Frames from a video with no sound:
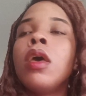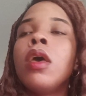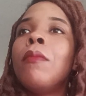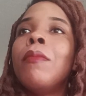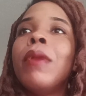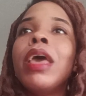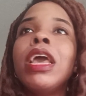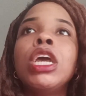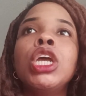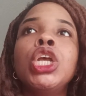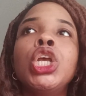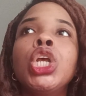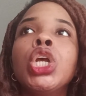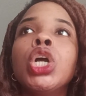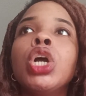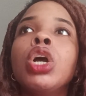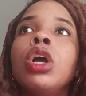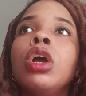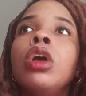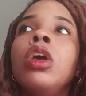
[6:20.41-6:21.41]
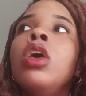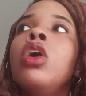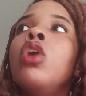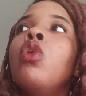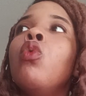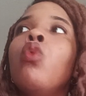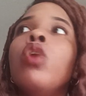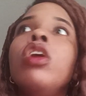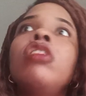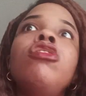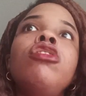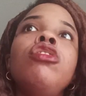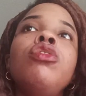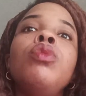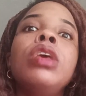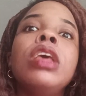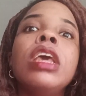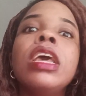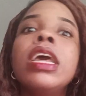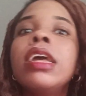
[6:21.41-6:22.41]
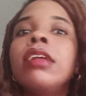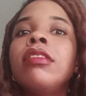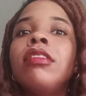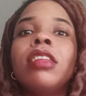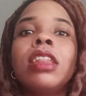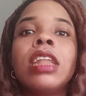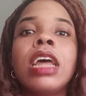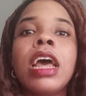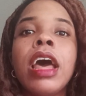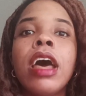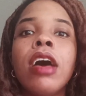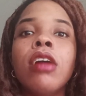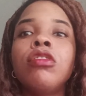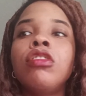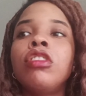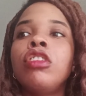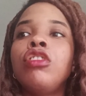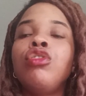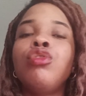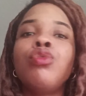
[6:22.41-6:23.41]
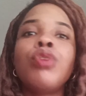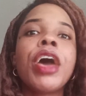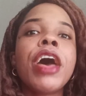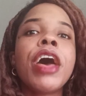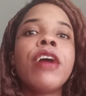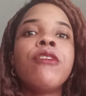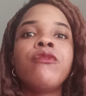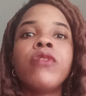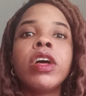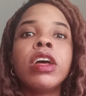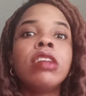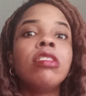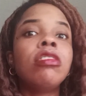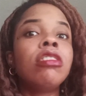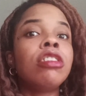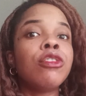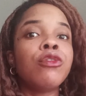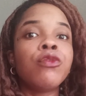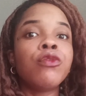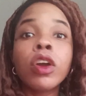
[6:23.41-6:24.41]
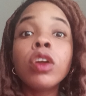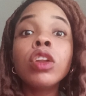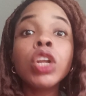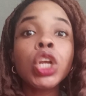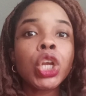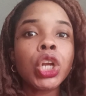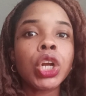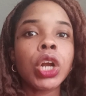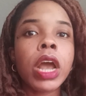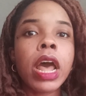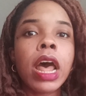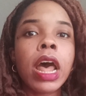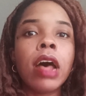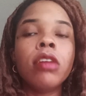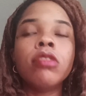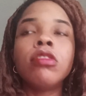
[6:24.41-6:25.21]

Making sure once you get into the house that you have funds to furnish your house,